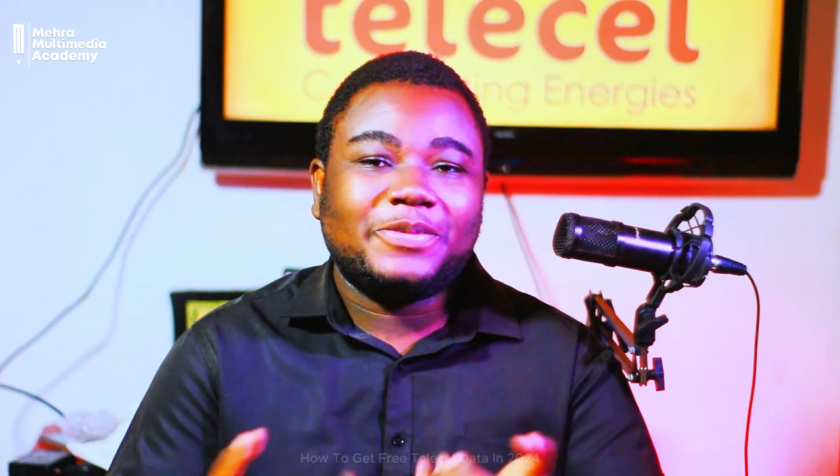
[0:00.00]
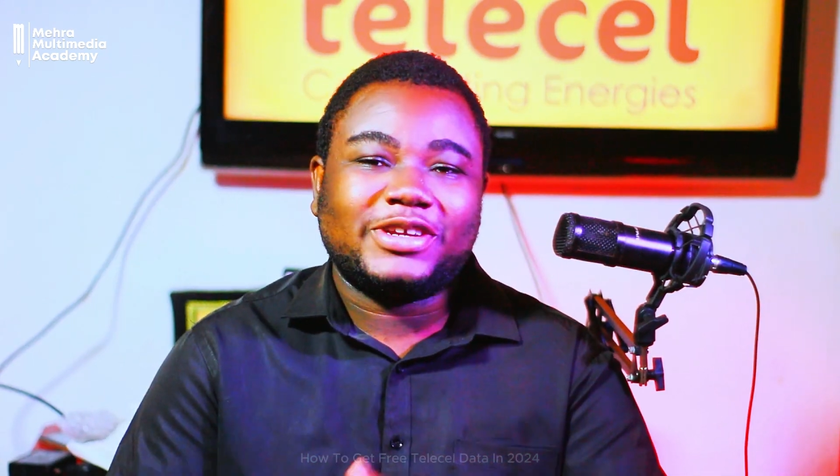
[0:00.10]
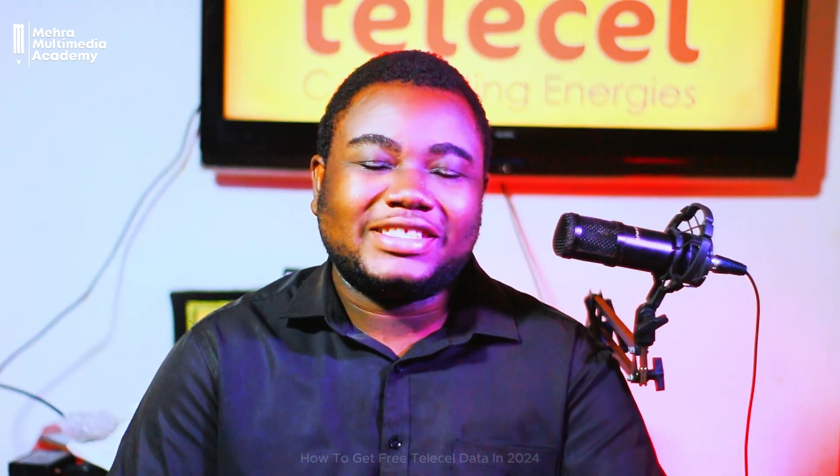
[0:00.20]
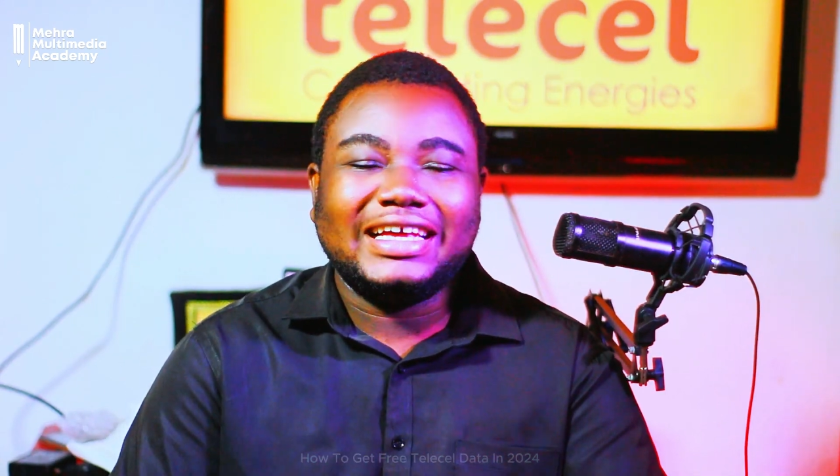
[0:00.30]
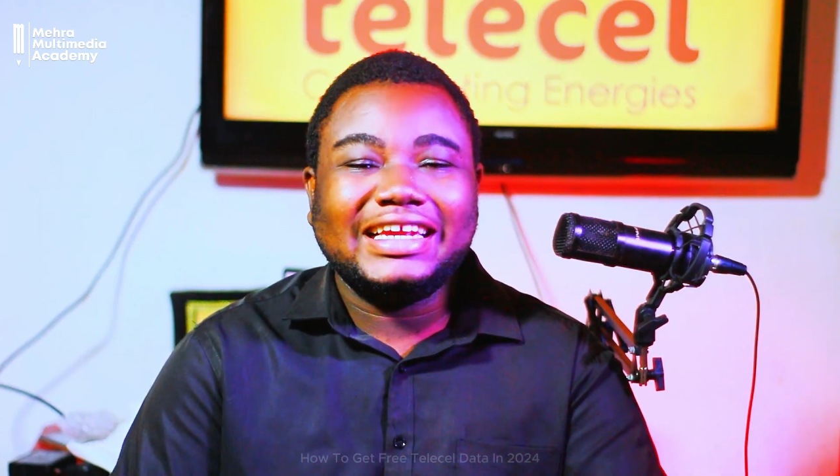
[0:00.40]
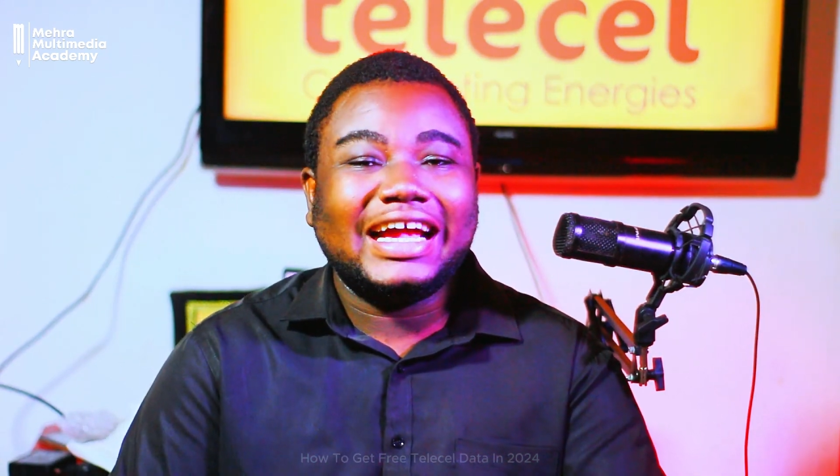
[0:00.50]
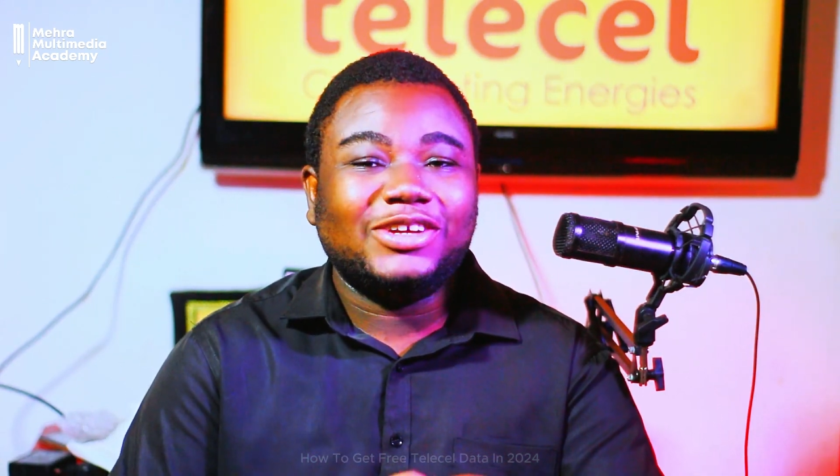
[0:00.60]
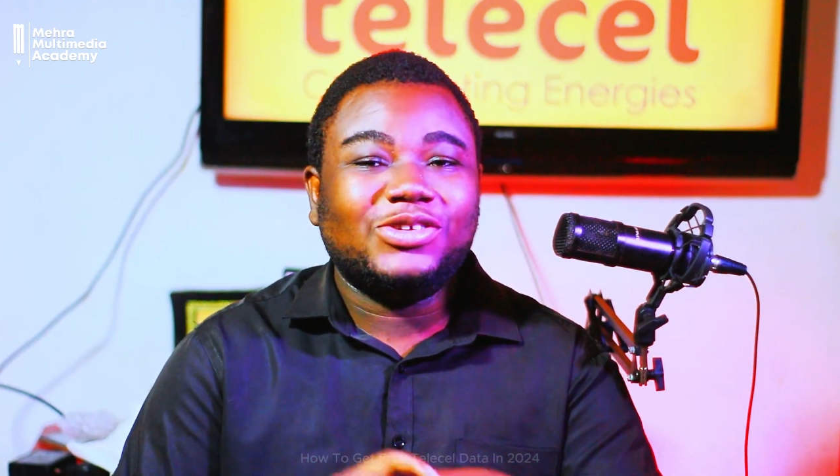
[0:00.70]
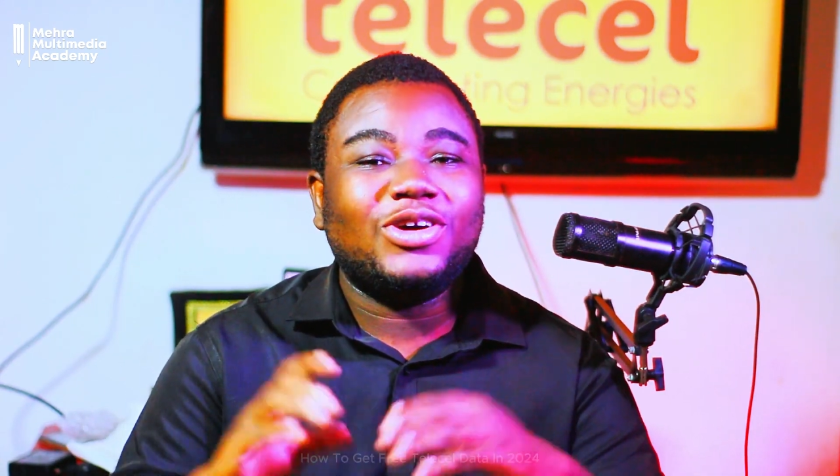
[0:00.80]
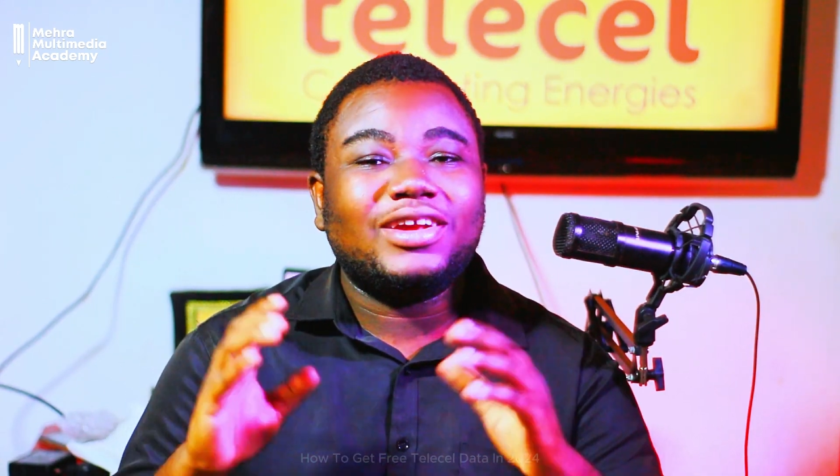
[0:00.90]
personally, I
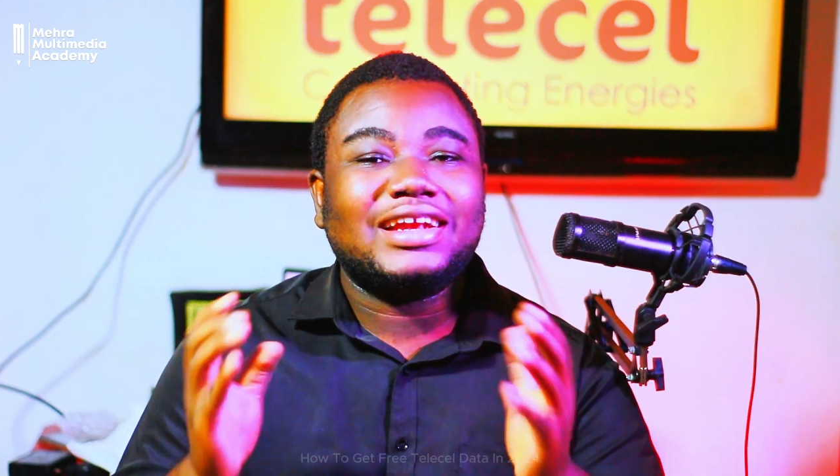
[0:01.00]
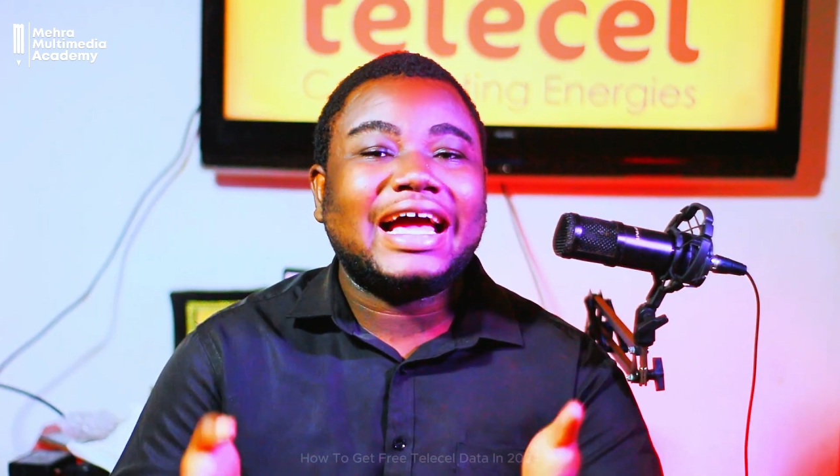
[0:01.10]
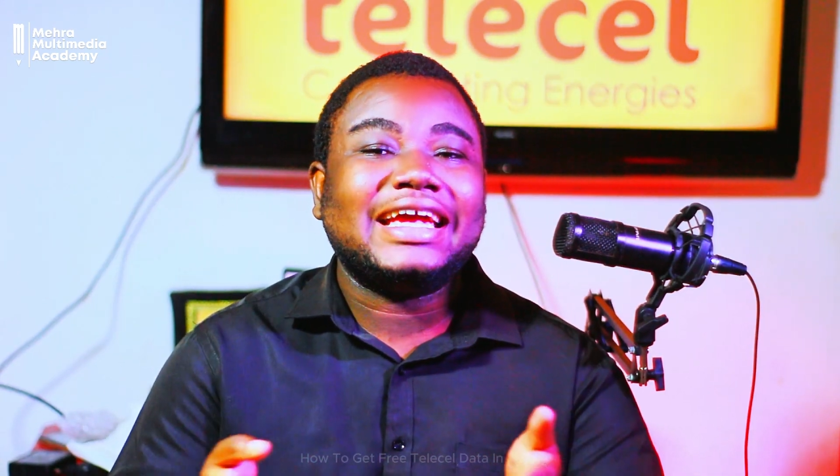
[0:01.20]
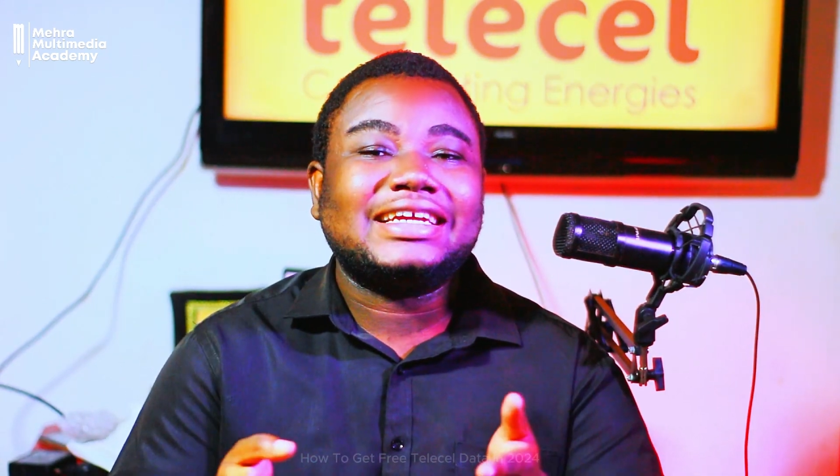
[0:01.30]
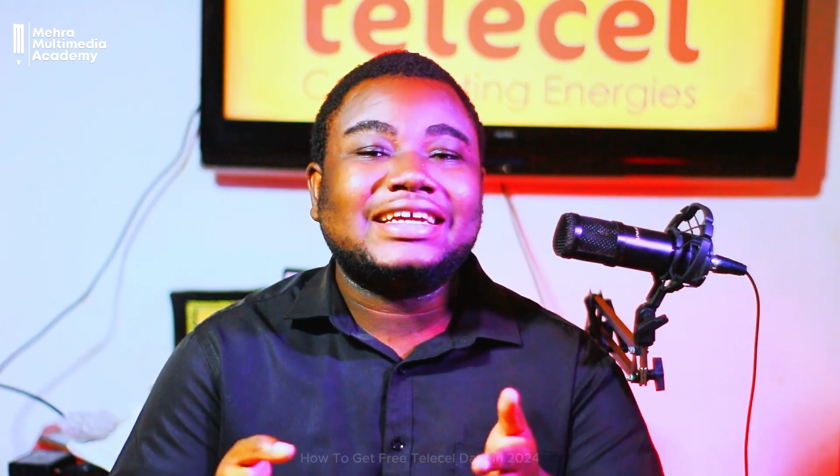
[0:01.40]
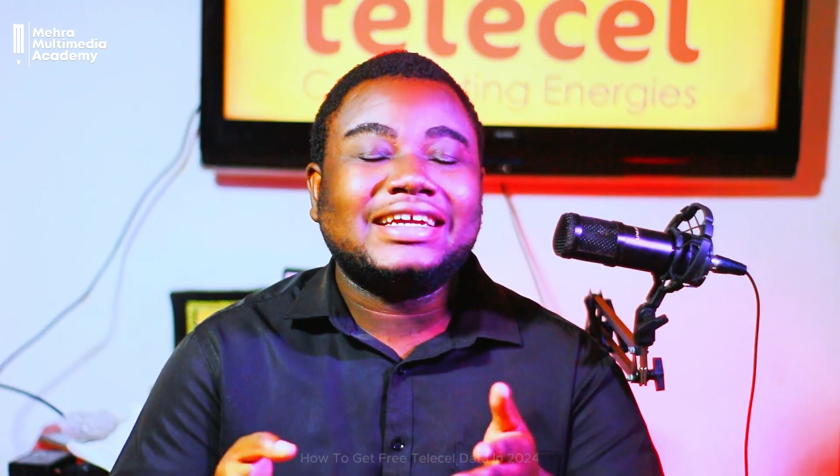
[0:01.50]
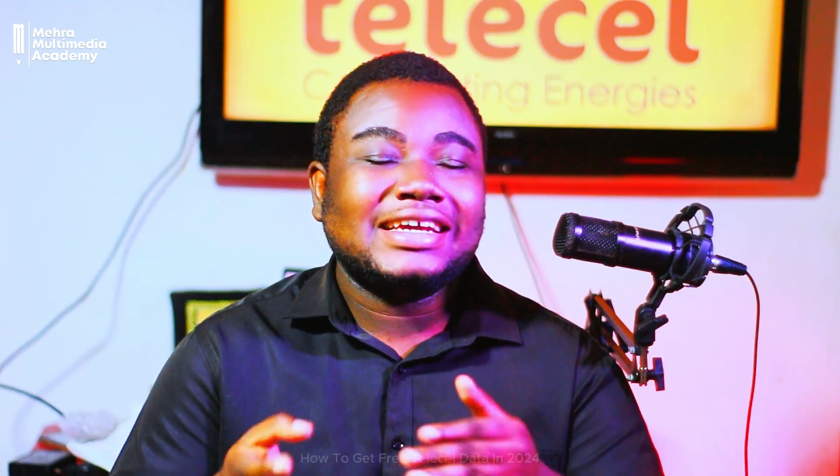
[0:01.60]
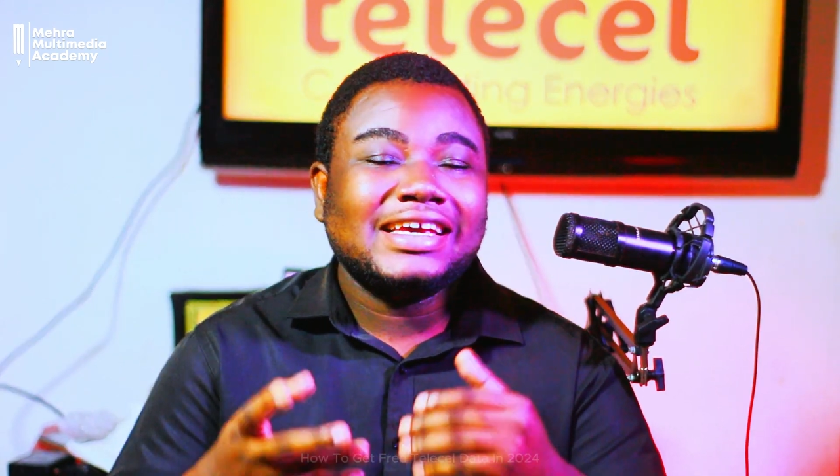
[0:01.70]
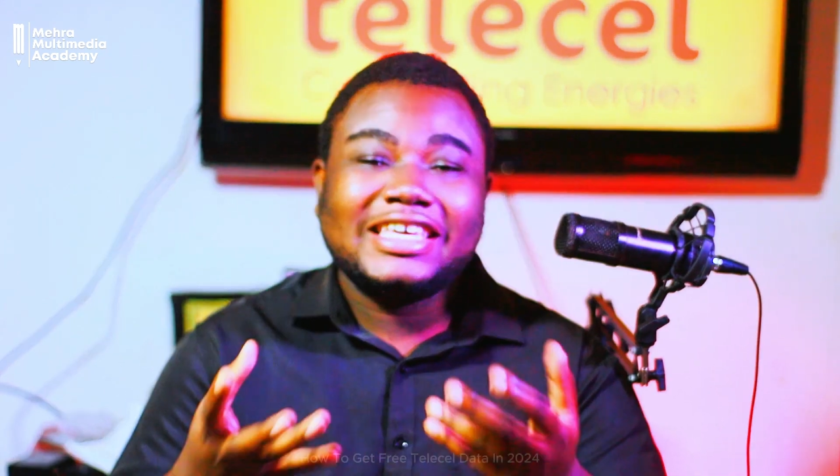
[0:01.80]
do not like